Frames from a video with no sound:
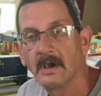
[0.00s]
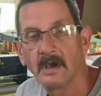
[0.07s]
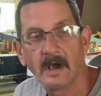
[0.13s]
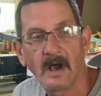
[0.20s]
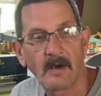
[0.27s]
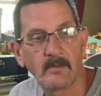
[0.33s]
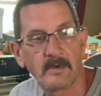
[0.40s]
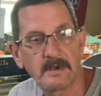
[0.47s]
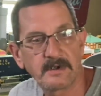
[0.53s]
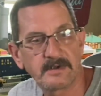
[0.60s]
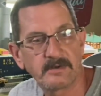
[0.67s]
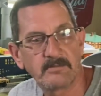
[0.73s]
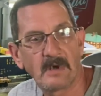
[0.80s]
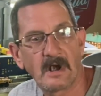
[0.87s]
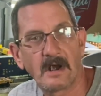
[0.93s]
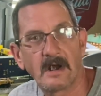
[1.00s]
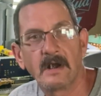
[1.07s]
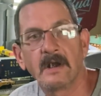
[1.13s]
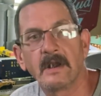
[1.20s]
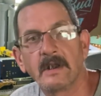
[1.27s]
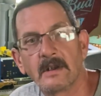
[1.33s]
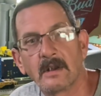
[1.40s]
I went to
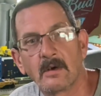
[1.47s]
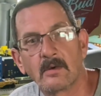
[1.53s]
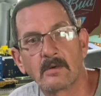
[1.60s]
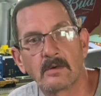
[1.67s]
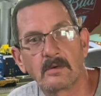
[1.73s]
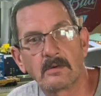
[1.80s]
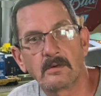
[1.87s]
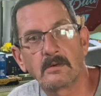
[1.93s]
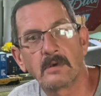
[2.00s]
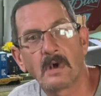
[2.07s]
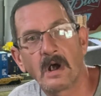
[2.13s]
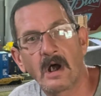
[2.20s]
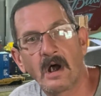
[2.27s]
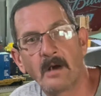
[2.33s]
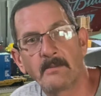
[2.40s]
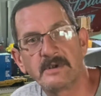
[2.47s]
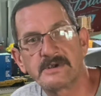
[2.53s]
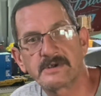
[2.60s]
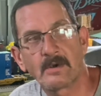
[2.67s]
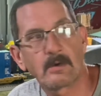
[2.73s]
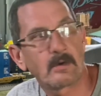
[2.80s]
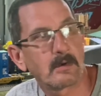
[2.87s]
my local hobby
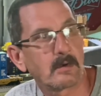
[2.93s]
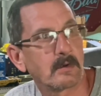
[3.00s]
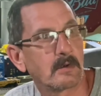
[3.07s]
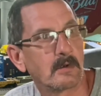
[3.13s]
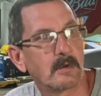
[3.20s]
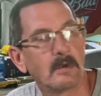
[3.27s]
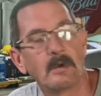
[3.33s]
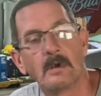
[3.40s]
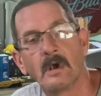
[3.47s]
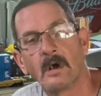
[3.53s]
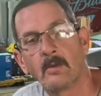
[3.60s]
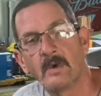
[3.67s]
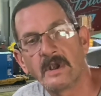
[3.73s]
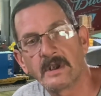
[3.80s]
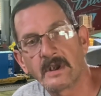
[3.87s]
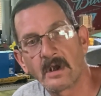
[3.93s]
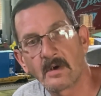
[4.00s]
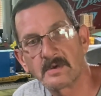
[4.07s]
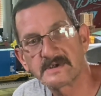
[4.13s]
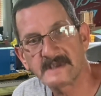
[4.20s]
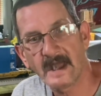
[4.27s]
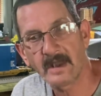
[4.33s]
store a week
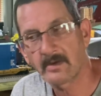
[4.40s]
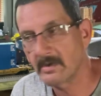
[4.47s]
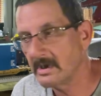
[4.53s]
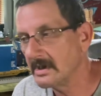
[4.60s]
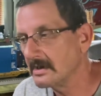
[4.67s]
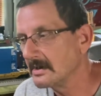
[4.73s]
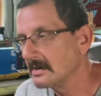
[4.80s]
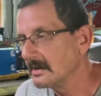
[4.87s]
ago Saturday